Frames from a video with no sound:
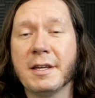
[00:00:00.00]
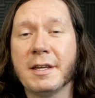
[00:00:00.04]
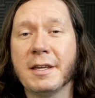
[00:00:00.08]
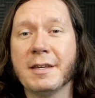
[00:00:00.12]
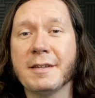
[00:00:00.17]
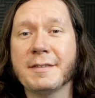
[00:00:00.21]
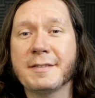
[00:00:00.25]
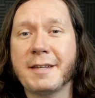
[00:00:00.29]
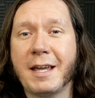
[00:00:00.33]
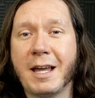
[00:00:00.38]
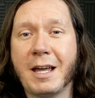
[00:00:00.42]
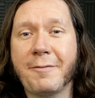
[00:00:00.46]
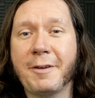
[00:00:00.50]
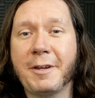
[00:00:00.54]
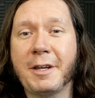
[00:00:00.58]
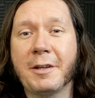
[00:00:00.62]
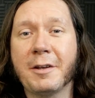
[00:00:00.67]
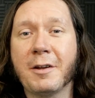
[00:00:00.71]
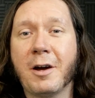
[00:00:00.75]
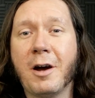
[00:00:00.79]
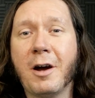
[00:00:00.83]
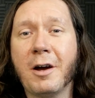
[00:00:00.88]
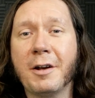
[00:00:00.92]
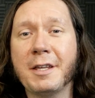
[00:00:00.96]
is having
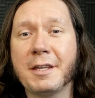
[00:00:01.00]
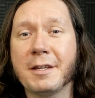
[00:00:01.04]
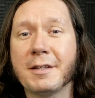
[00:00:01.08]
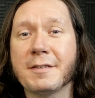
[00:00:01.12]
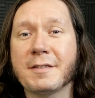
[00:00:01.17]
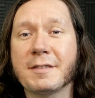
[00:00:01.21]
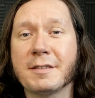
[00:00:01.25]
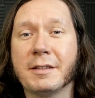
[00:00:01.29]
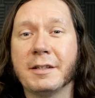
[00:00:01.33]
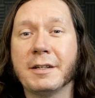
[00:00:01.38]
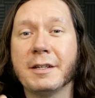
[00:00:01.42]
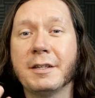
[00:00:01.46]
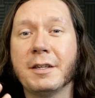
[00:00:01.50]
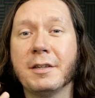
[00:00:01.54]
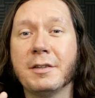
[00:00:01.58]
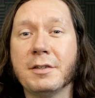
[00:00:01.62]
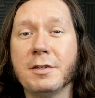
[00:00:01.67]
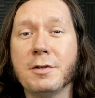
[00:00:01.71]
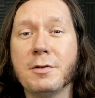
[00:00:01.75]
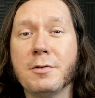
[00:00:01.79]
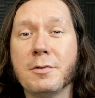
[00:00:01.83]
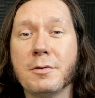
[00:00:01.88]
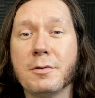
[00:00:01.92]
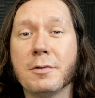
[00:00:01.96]
an audience like
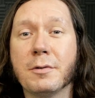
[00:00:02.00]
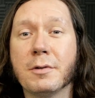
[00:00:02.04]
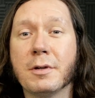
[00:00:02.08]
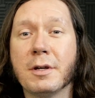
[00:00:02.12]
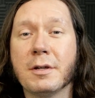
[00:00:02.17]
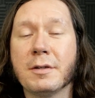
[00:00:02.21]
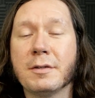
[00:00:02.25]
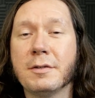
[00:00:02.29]
you